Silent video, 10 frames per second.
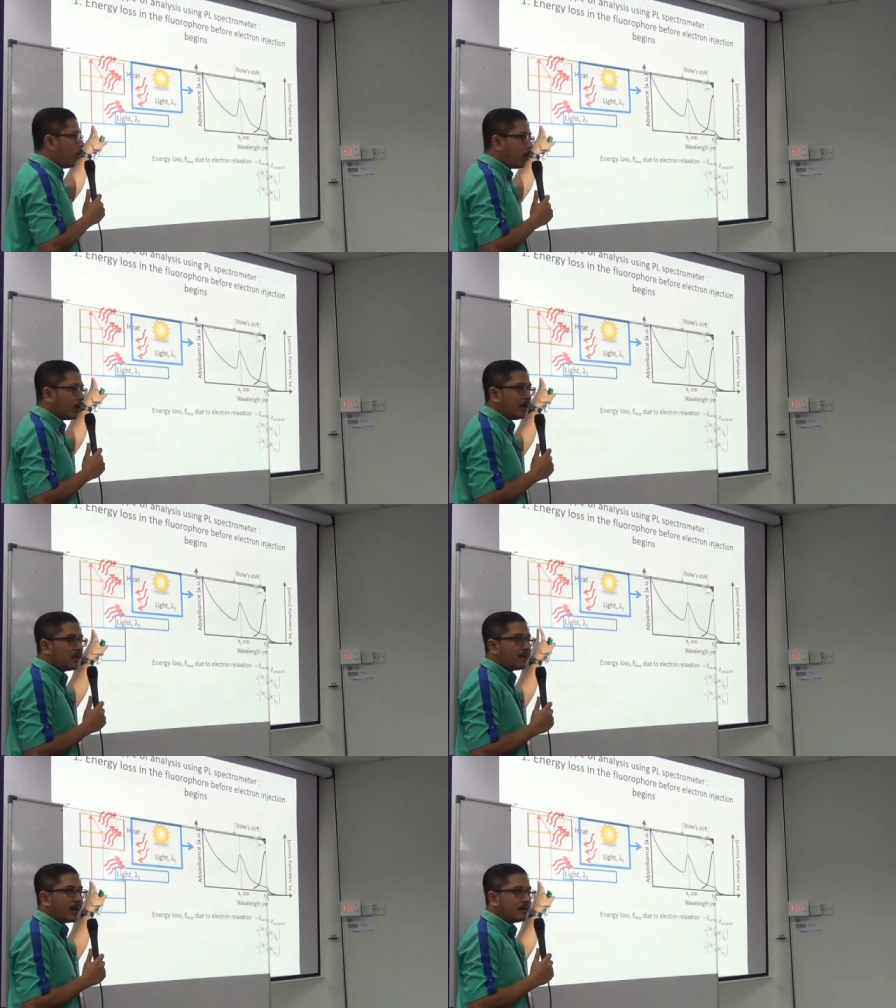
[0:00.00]
hole in
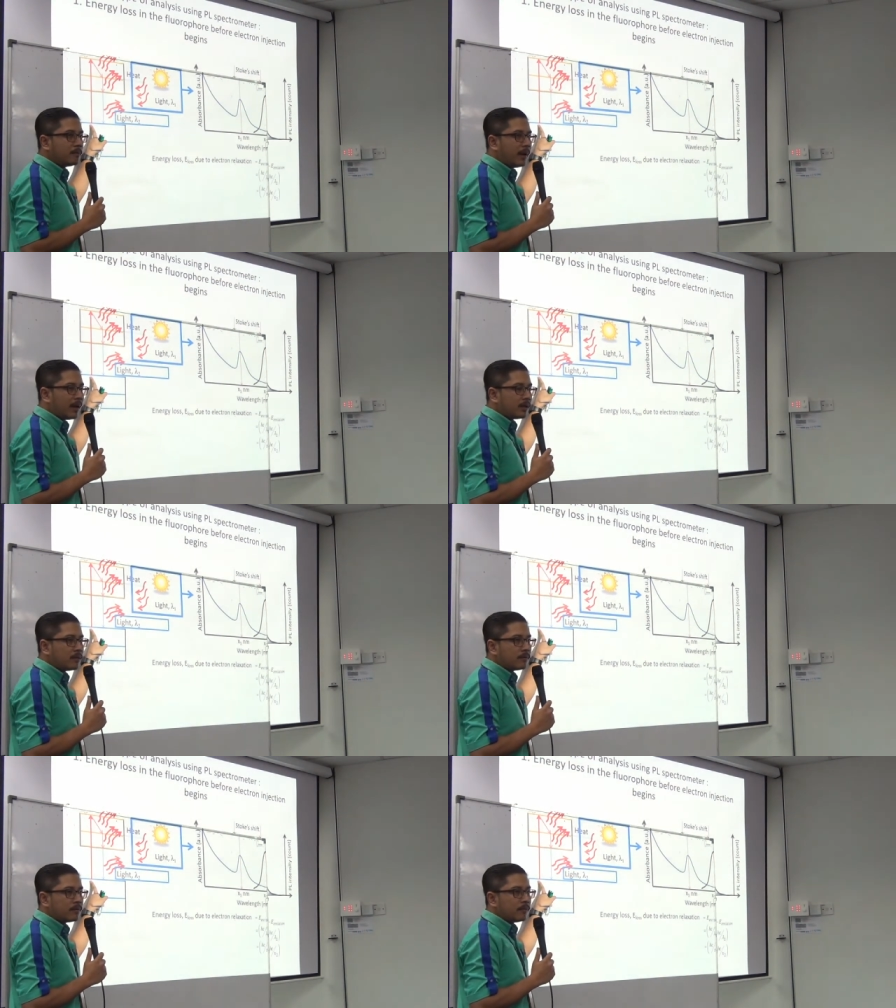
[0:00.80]
the valence
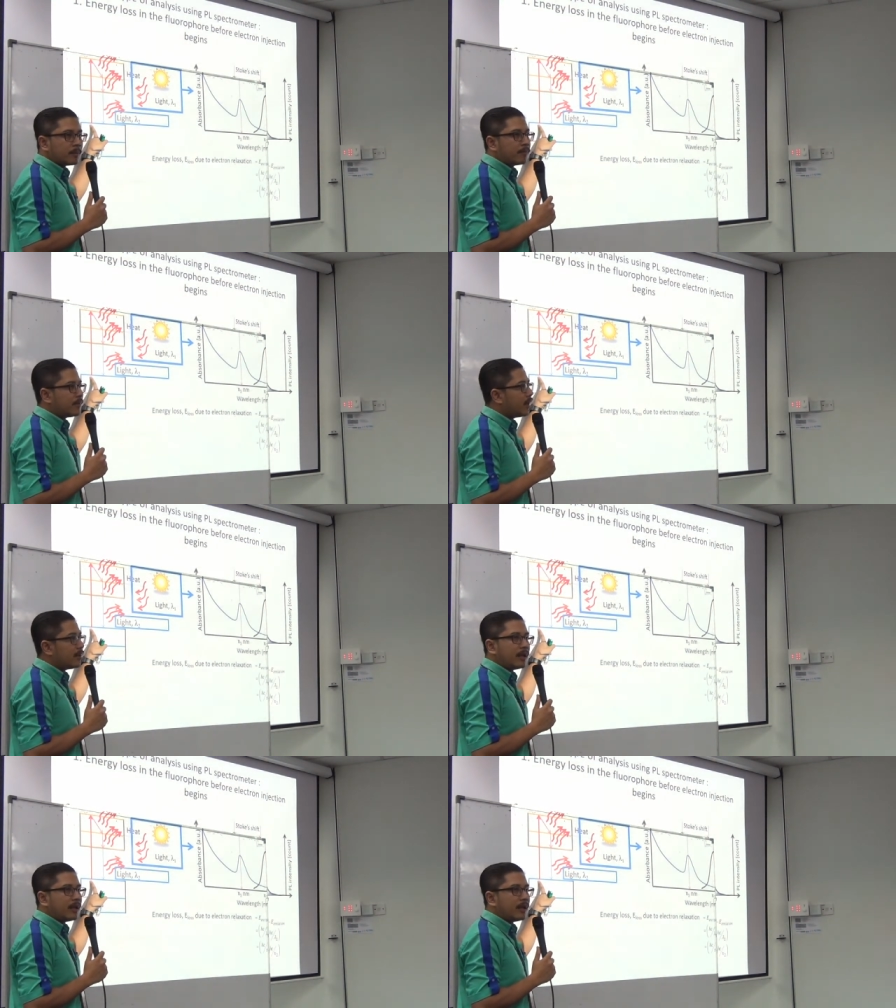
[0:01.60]
band, that